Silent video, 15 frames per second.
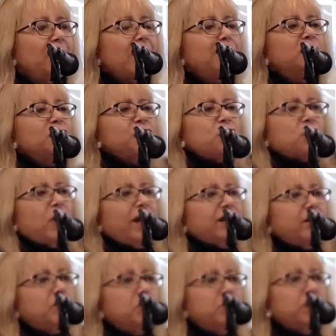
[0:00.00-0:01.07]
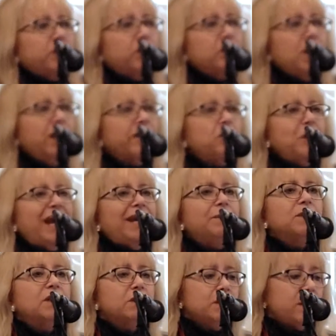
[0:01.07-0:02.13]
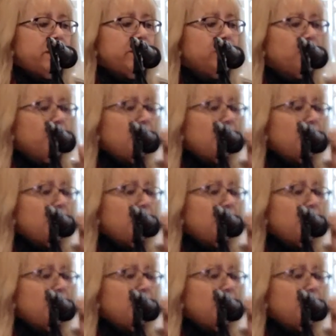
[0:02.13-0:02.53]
but I'm just trying to, kind of paint the scene.